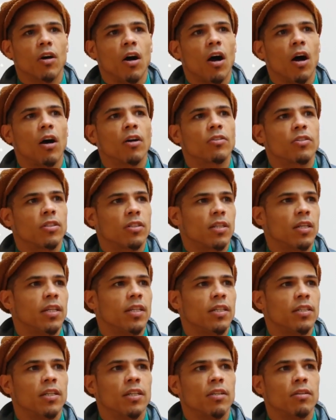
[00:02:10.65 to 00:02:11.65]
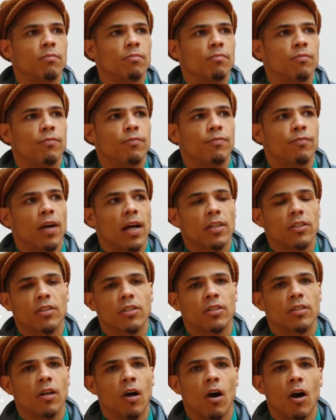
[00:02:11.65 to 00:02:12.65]
art is leading
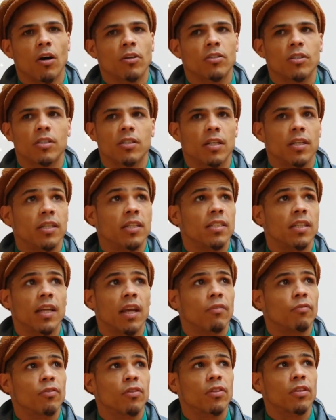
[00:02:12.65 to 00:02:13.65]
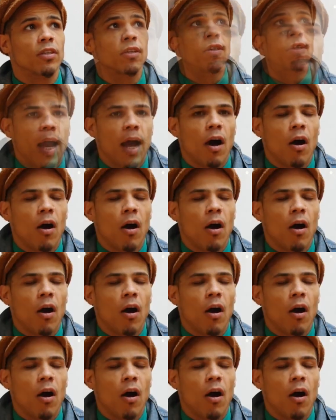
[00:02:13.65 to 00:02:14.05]
fashion, art is leading everything.